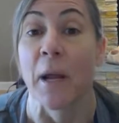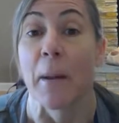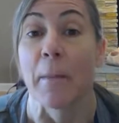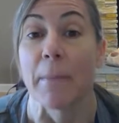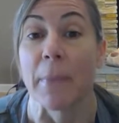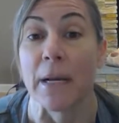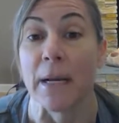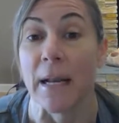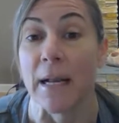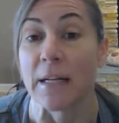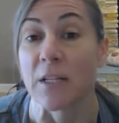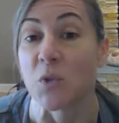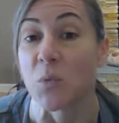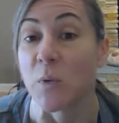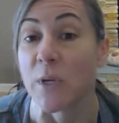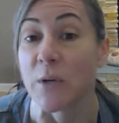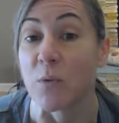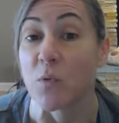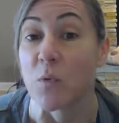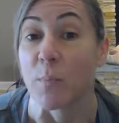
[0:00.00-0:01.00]
But next
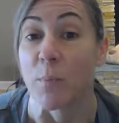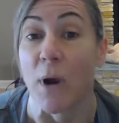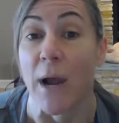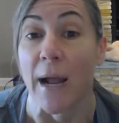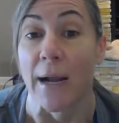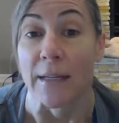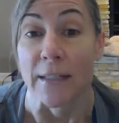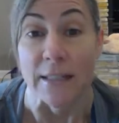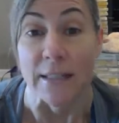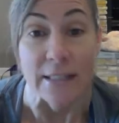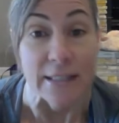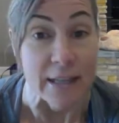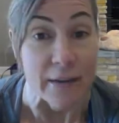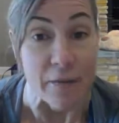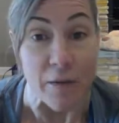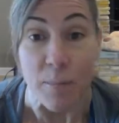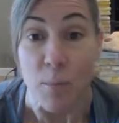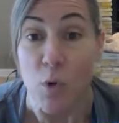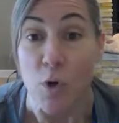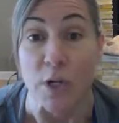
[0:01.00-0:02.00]
week we'll practice
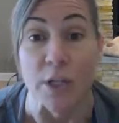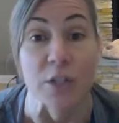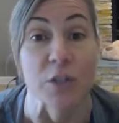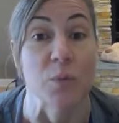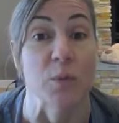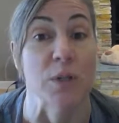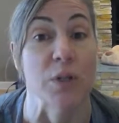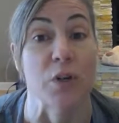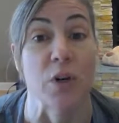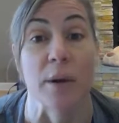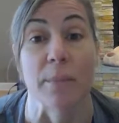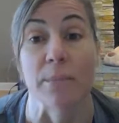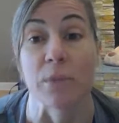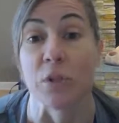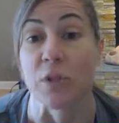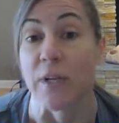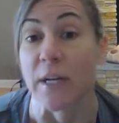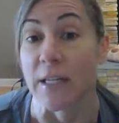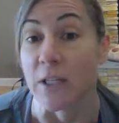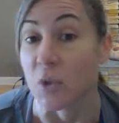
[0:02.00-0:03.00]
7 more. So when you come
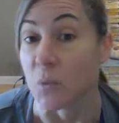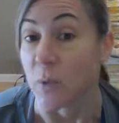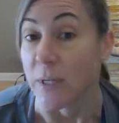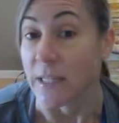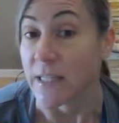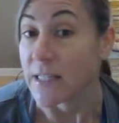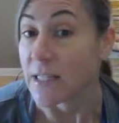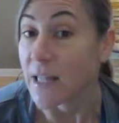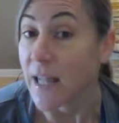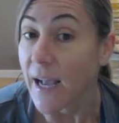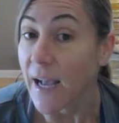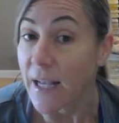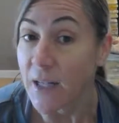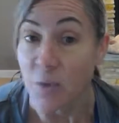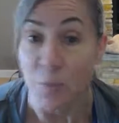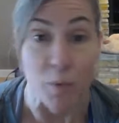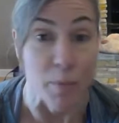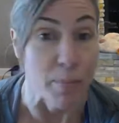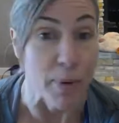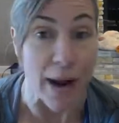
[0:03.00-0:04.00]
to next week's class,
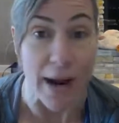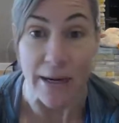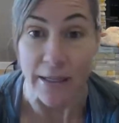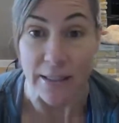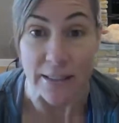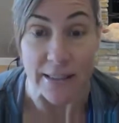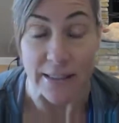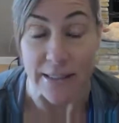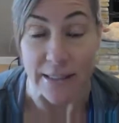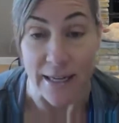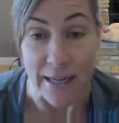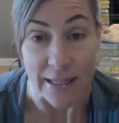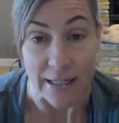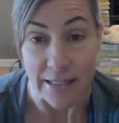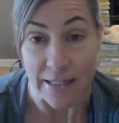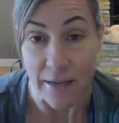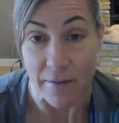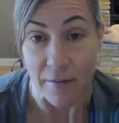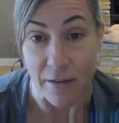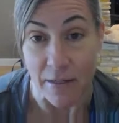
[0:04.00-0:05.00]
we'll practice the next
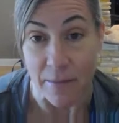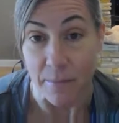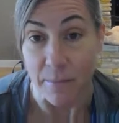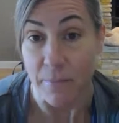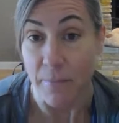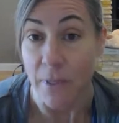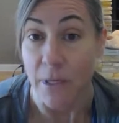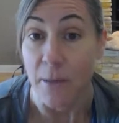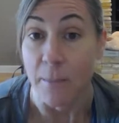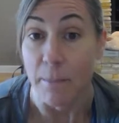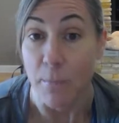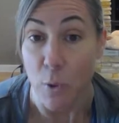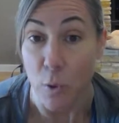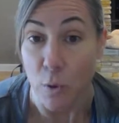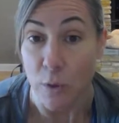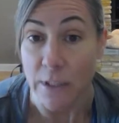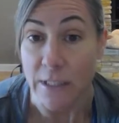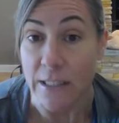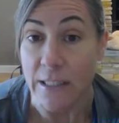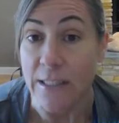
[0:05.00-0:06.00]
7
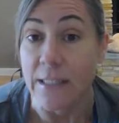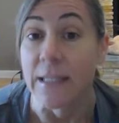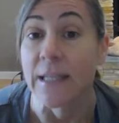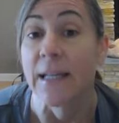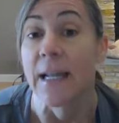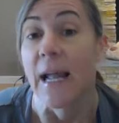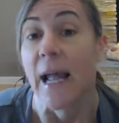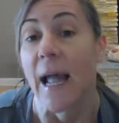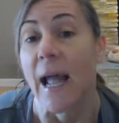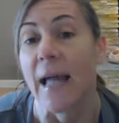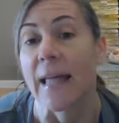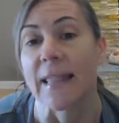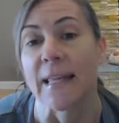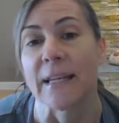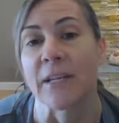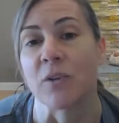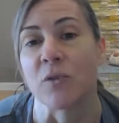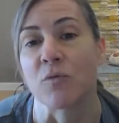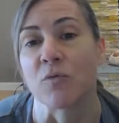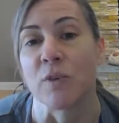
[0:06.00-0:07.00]
poses, and
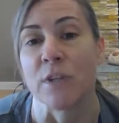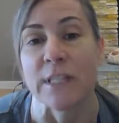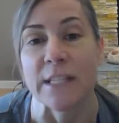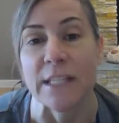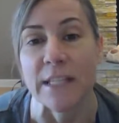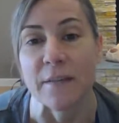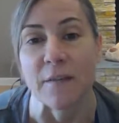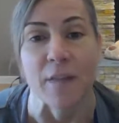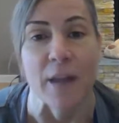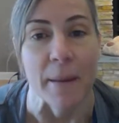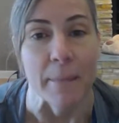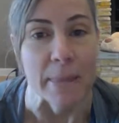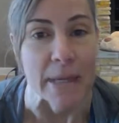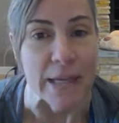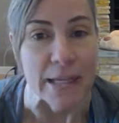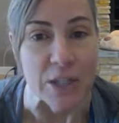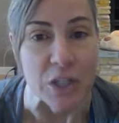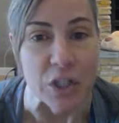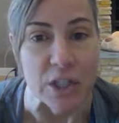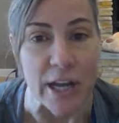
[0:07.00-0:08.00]
then you'll receive them
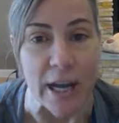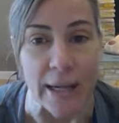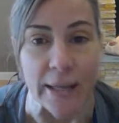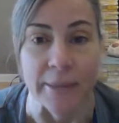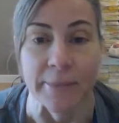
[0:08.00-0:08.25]
each day.